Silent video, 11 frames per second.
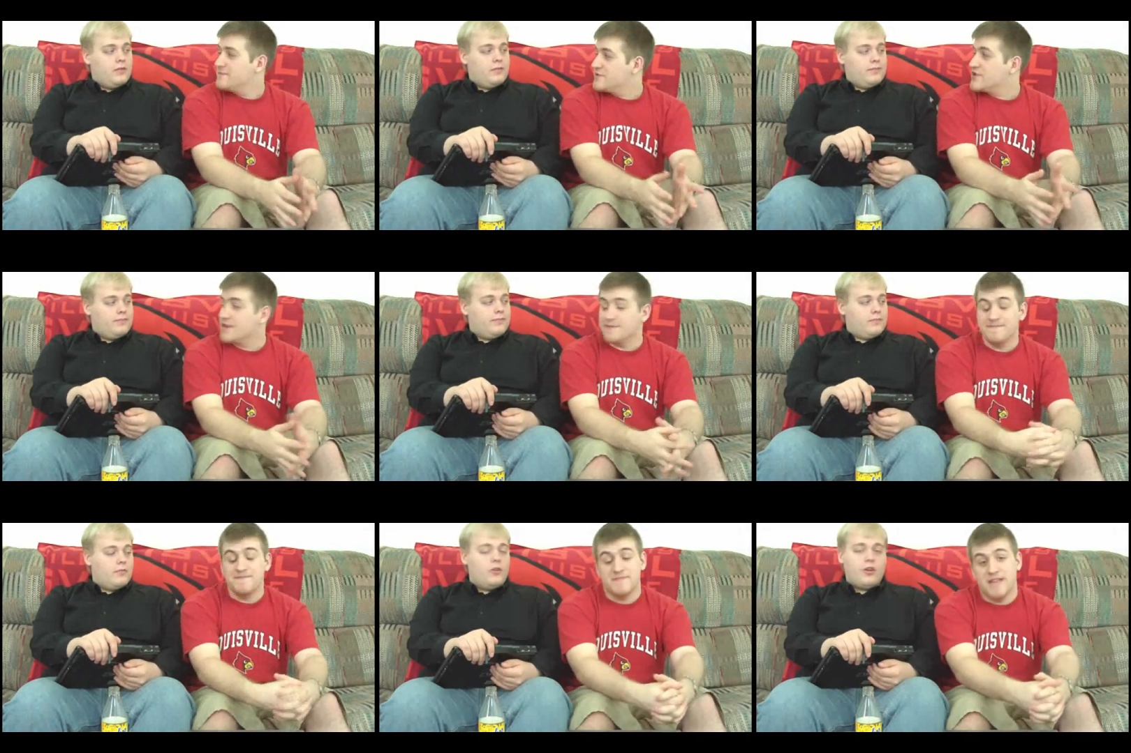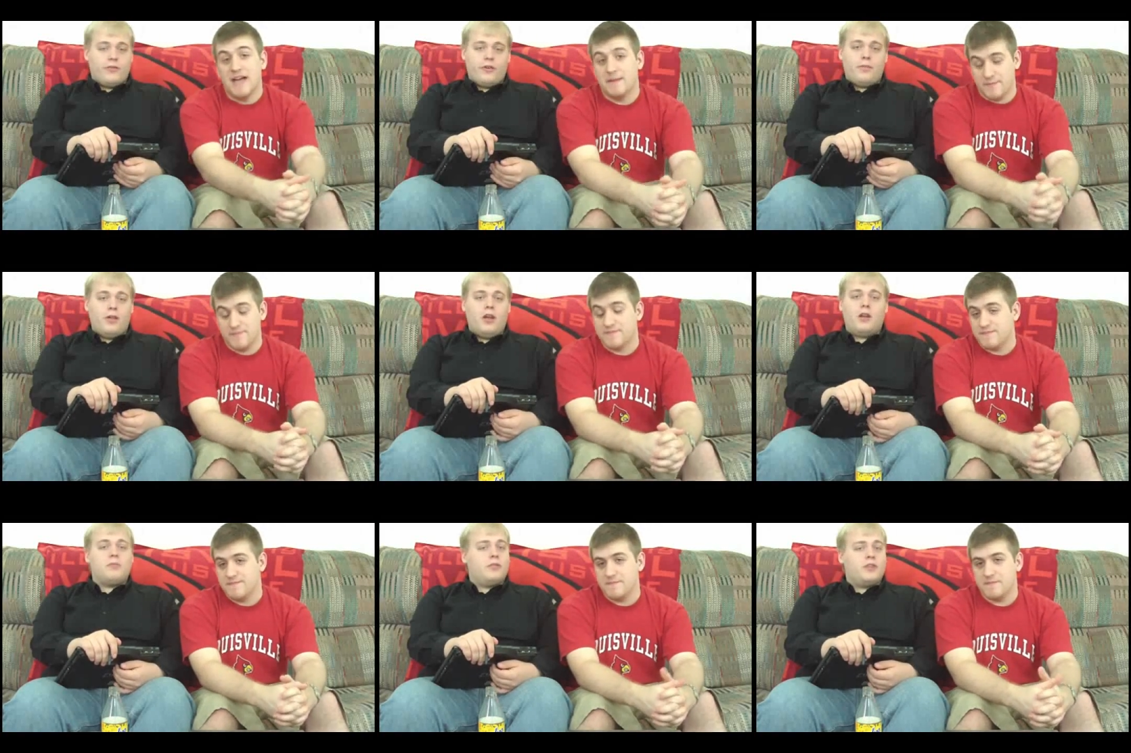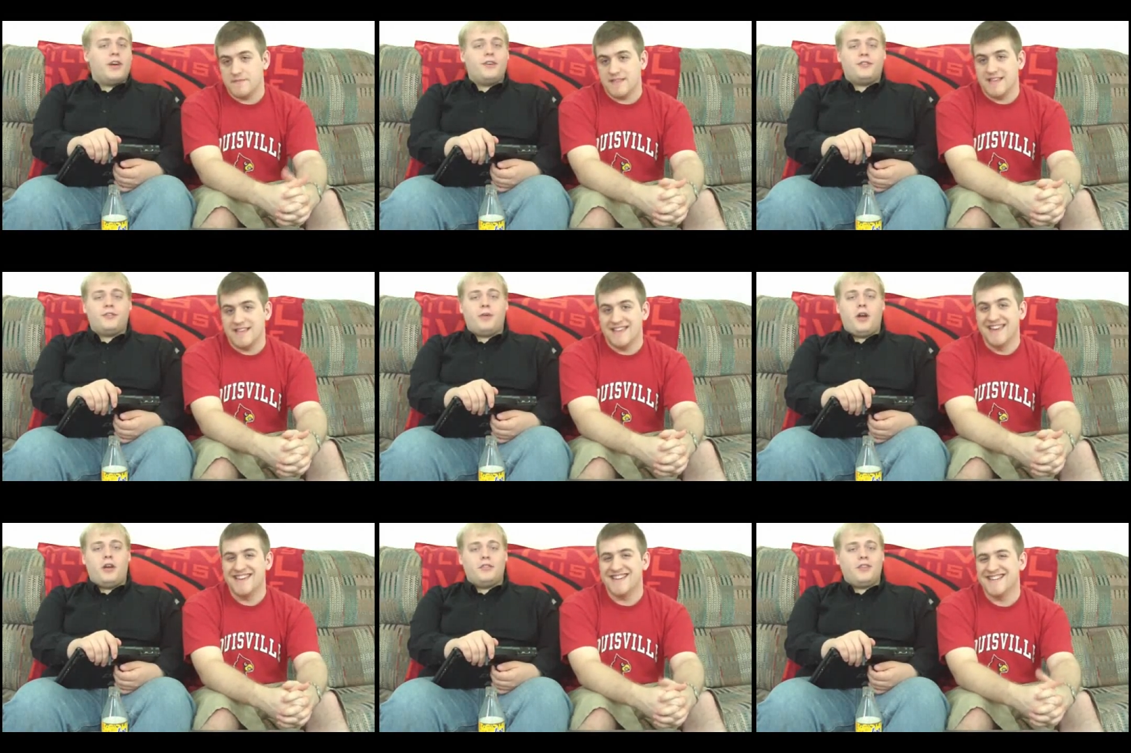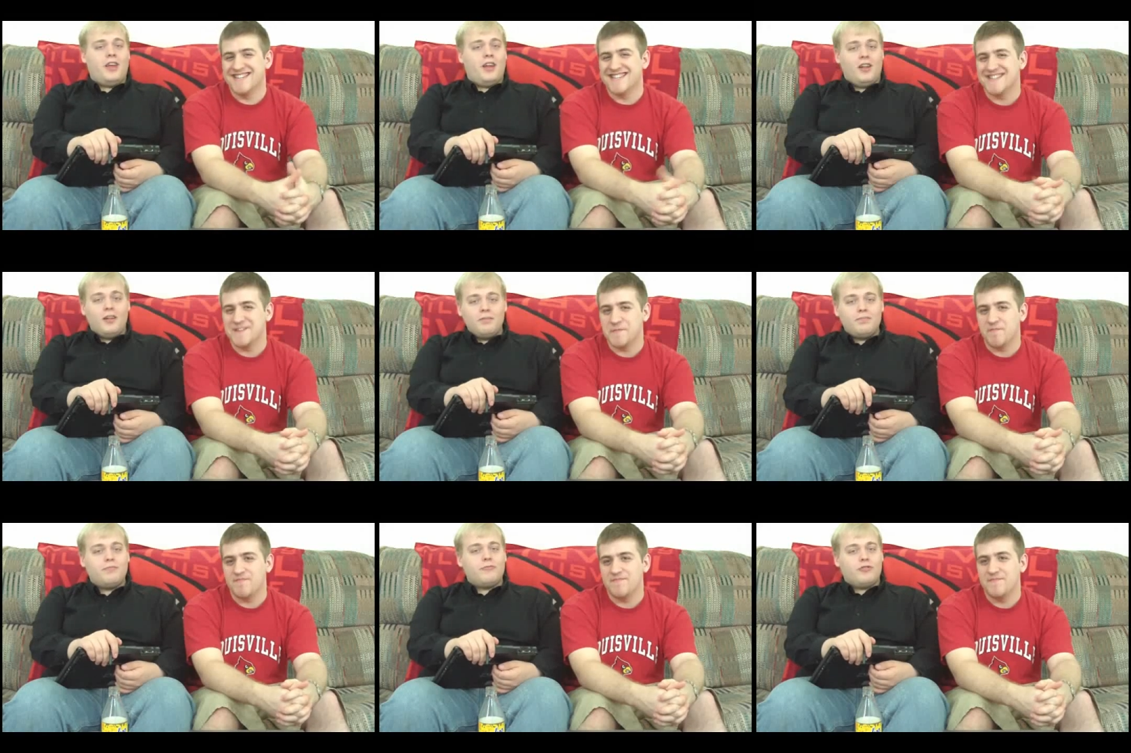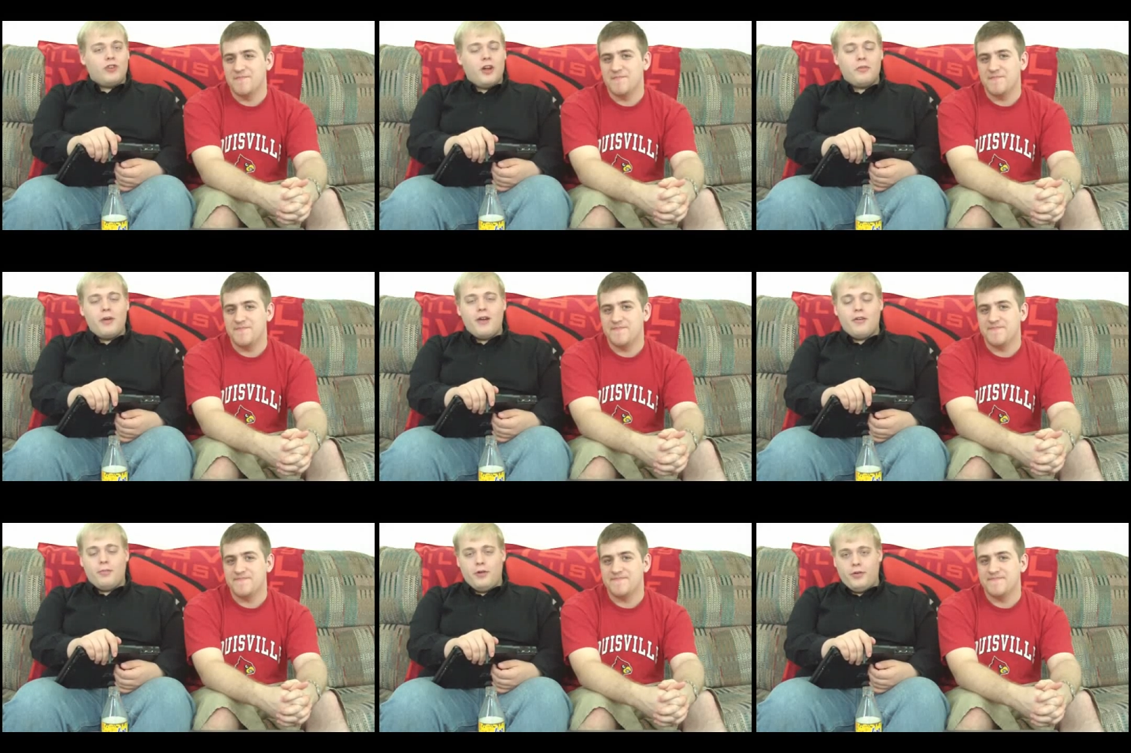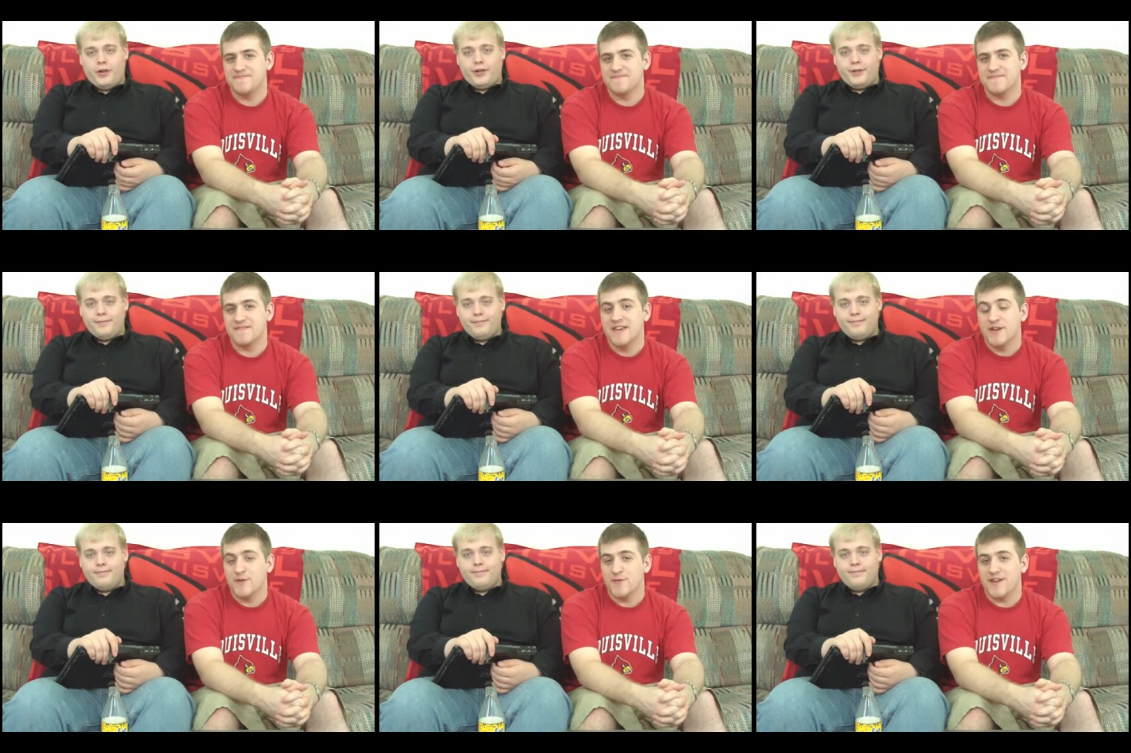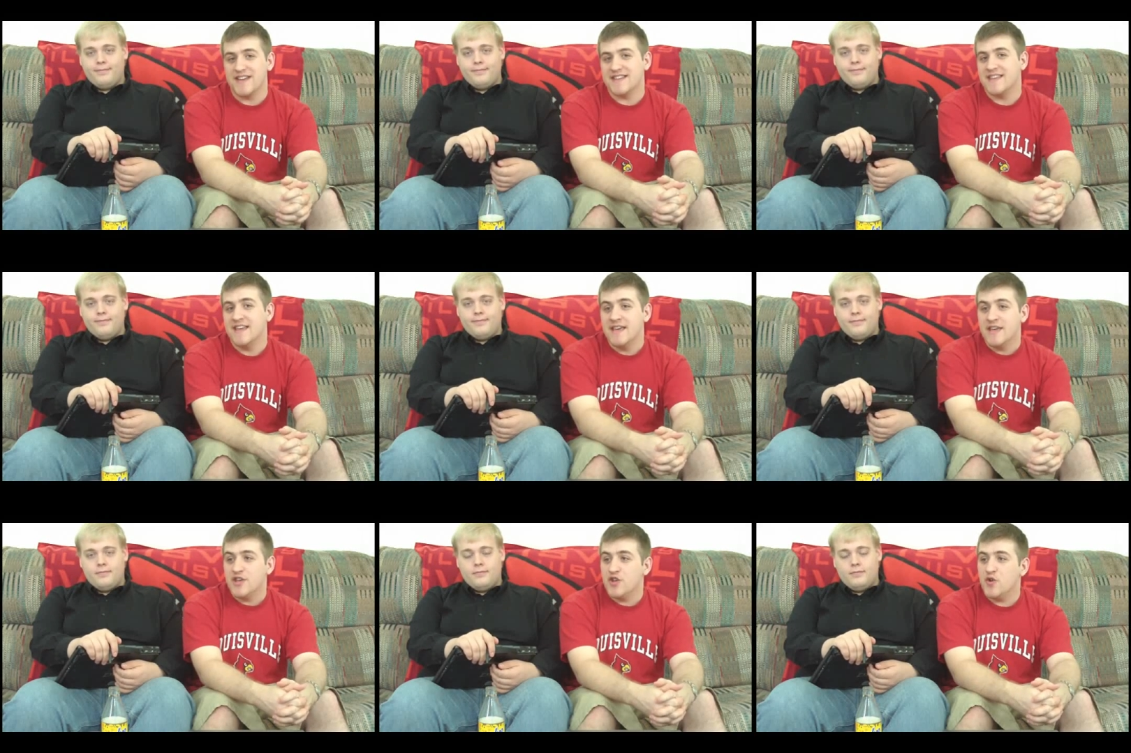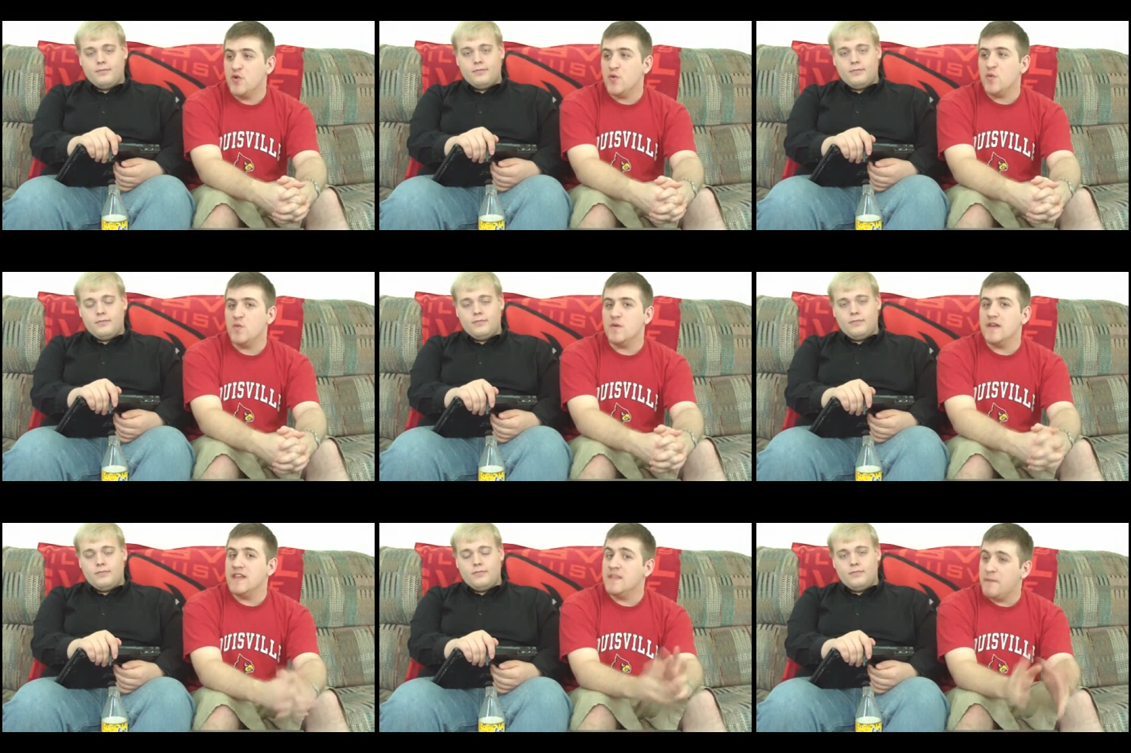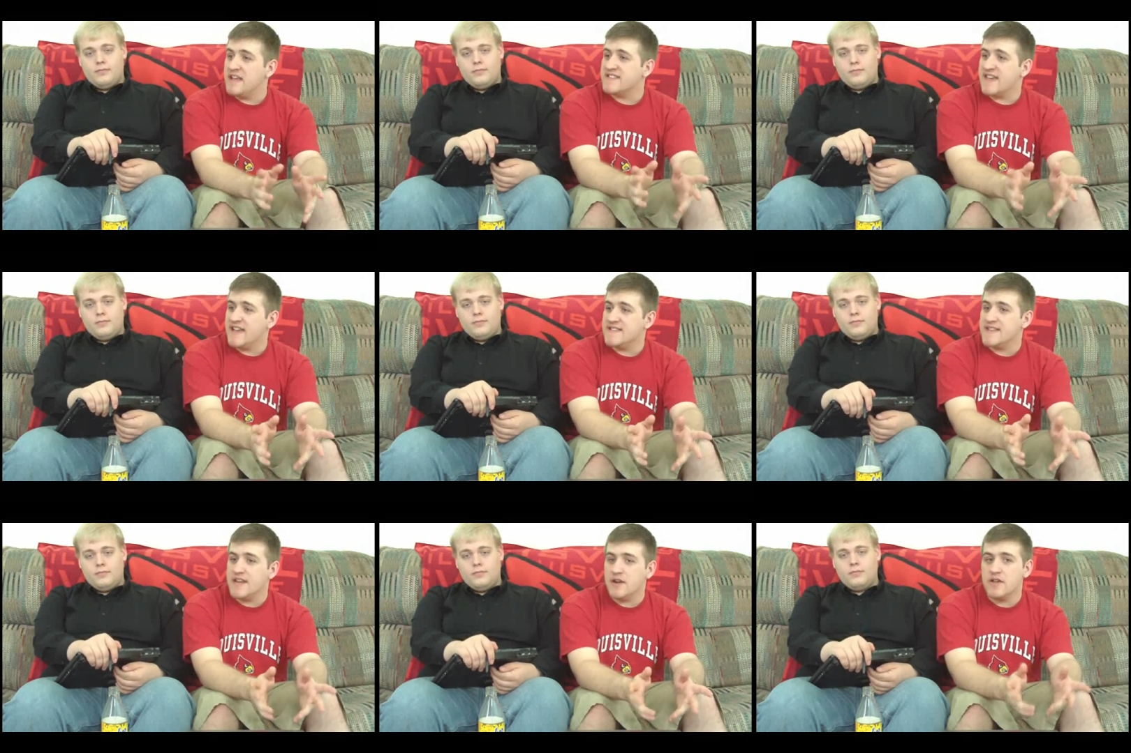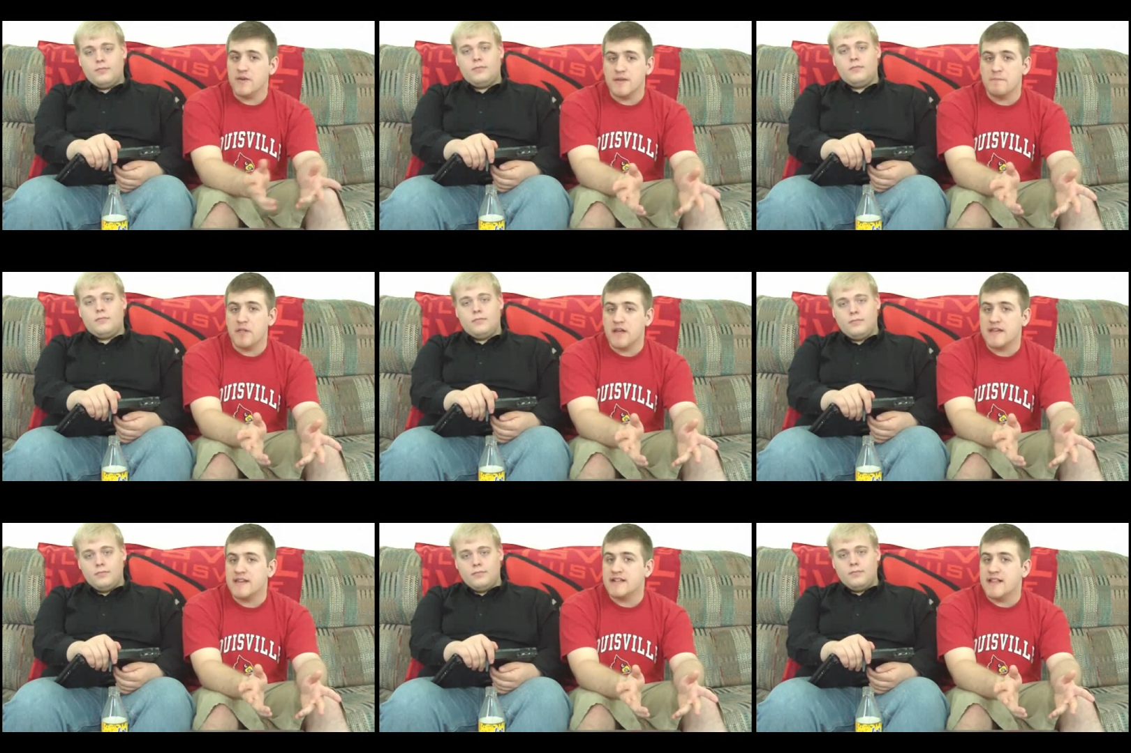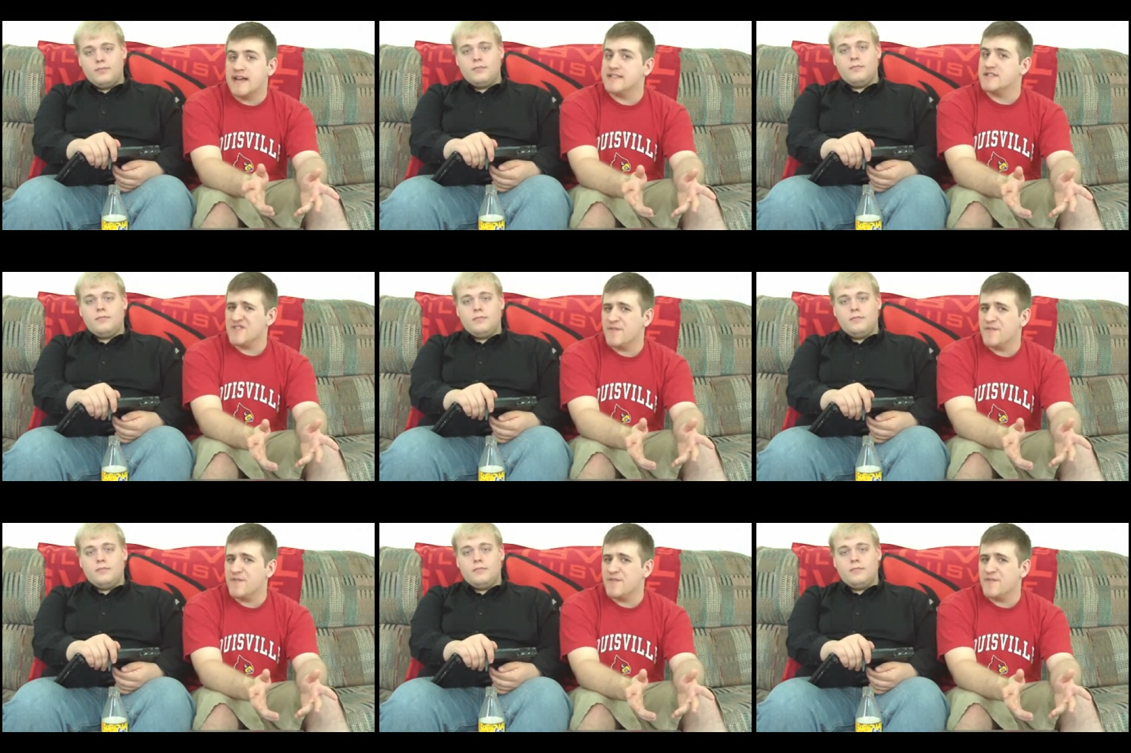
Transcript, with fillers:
Speaker 1: Sure.
Speaker 2: Look for blood in most cases. Yeah. It'll drain your battery pretty quickly.
Speaker 1: Right. You, in the best case scenario, you can plug in class. There's